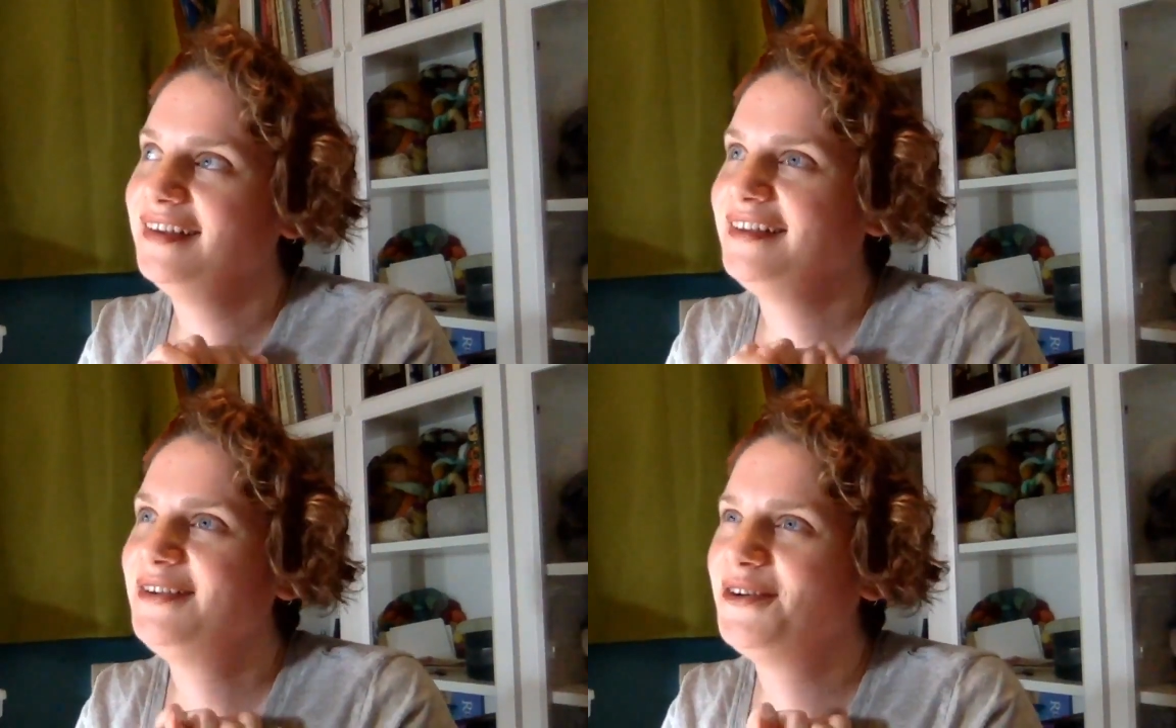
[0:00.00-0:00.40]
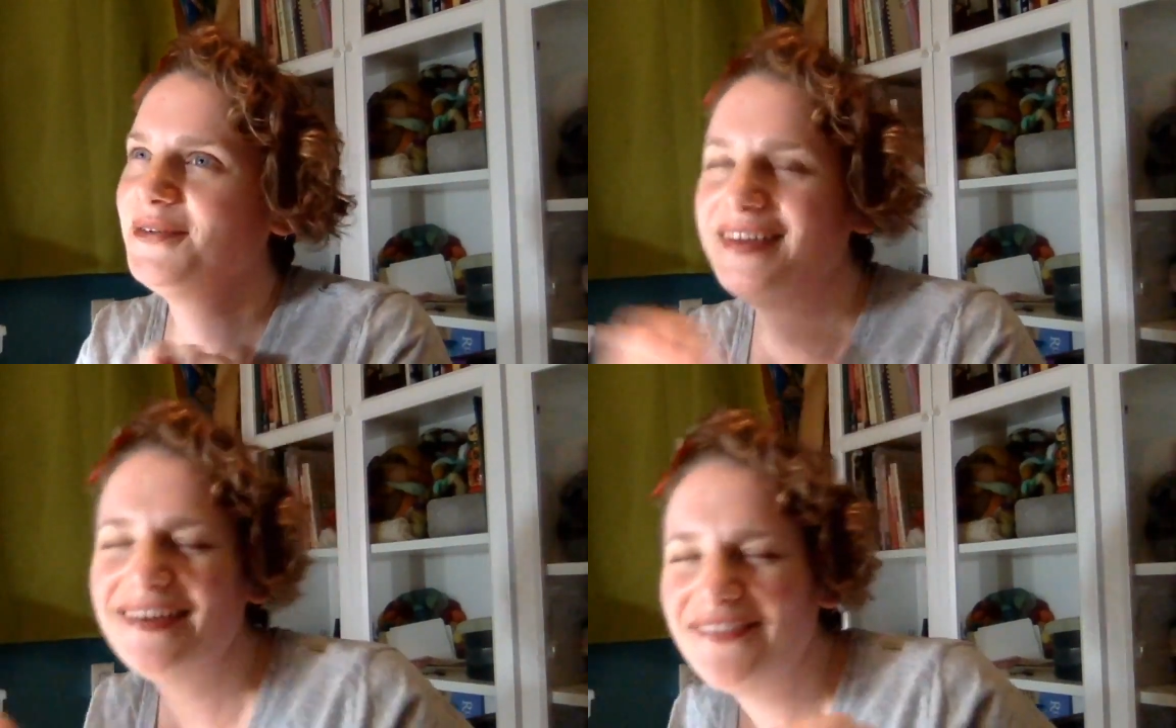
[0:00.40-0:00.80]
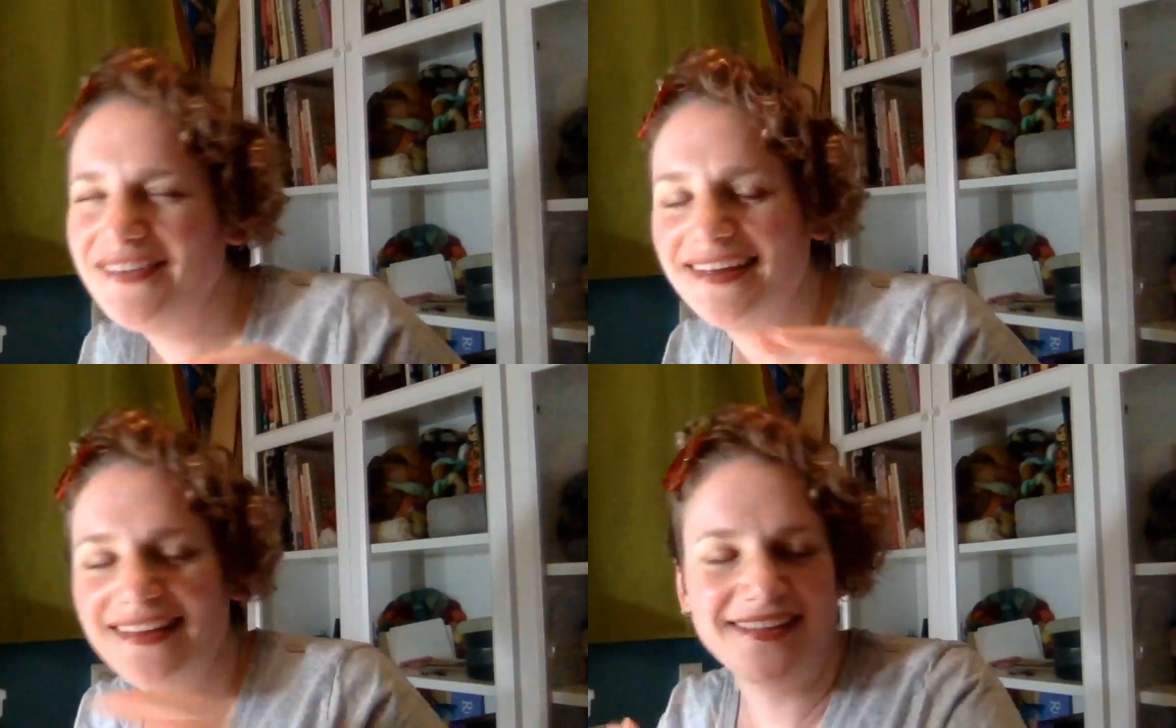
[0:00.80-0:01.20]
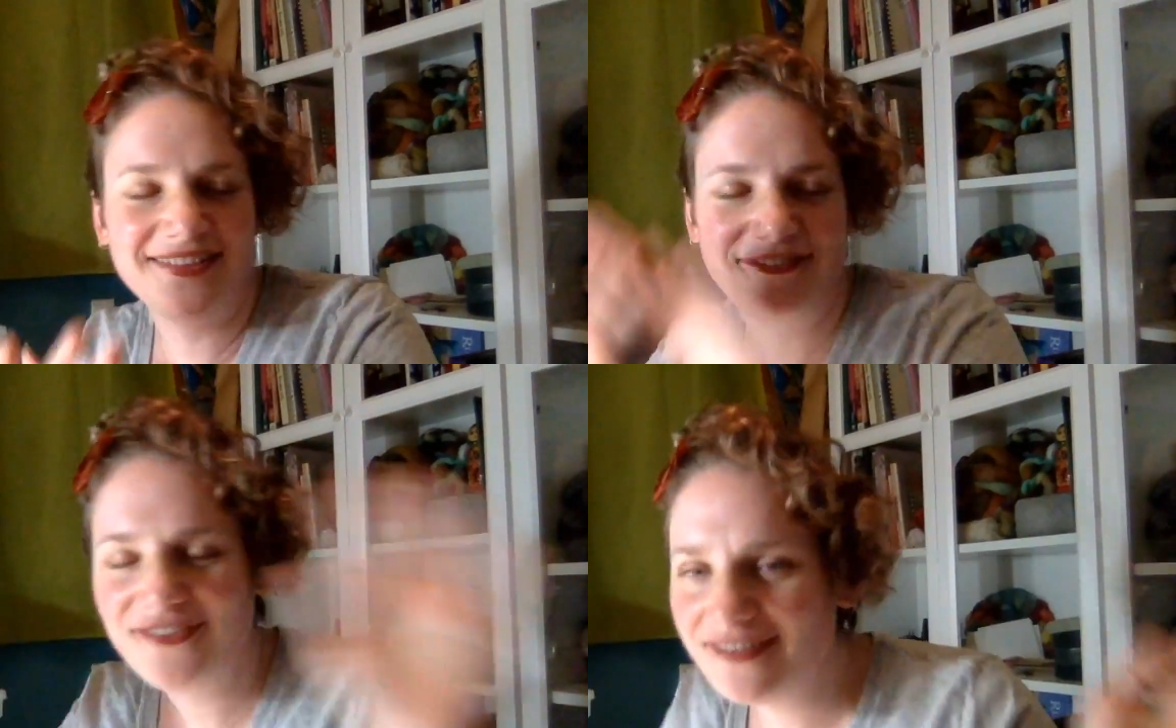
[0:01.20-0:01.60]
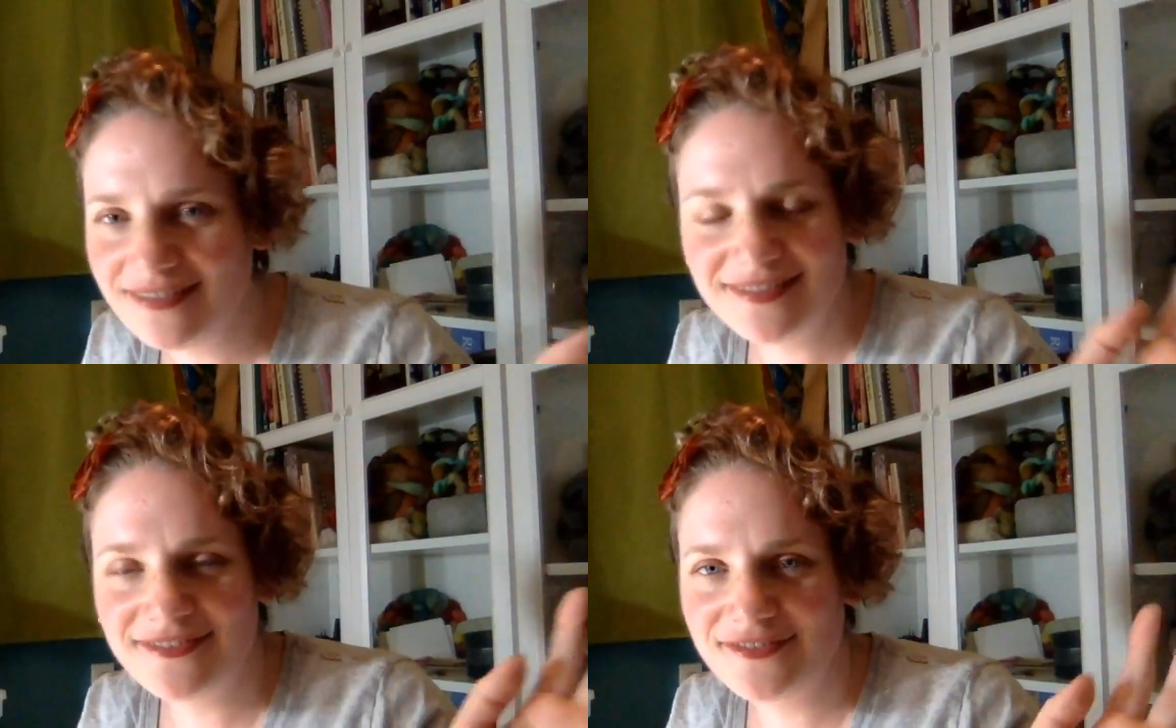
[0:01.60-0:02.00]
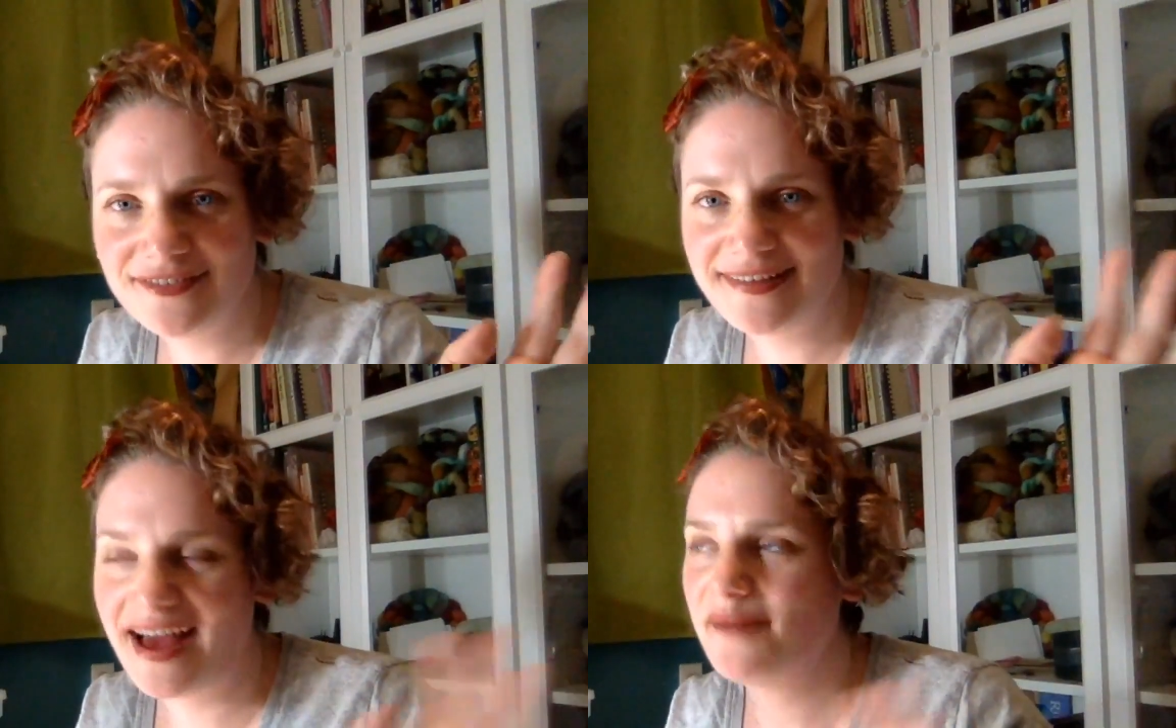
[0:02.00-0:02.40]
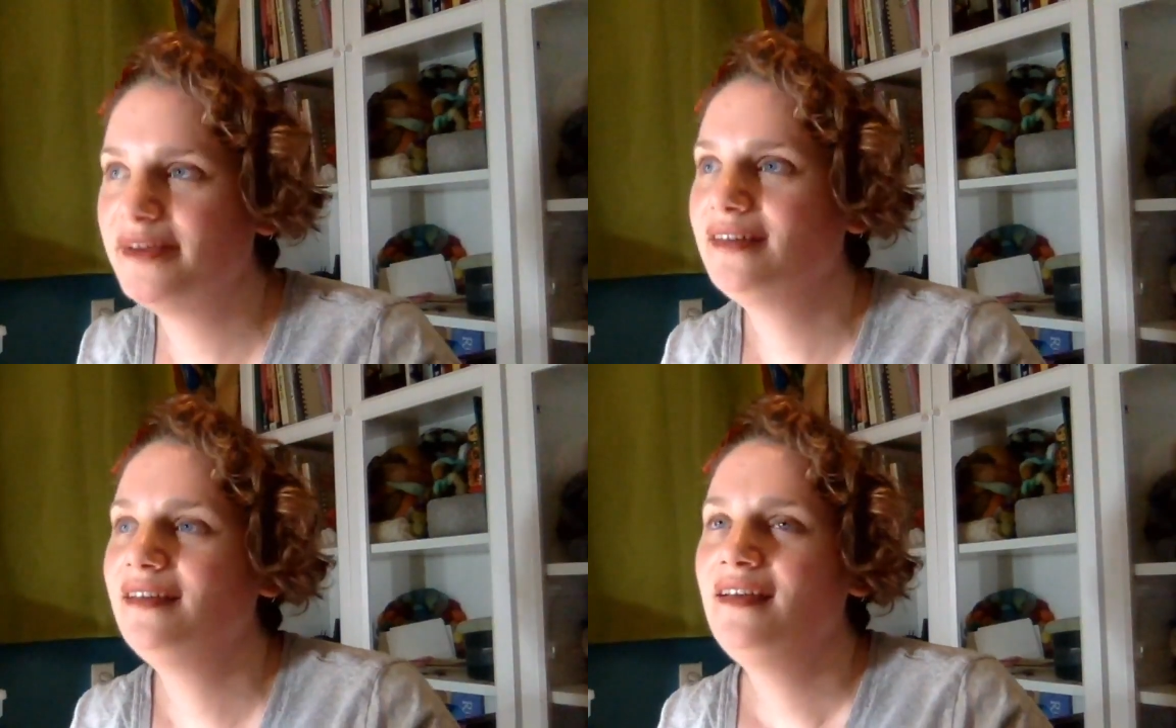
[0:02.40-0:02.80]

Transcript: you know, kiviat, like the full gamut.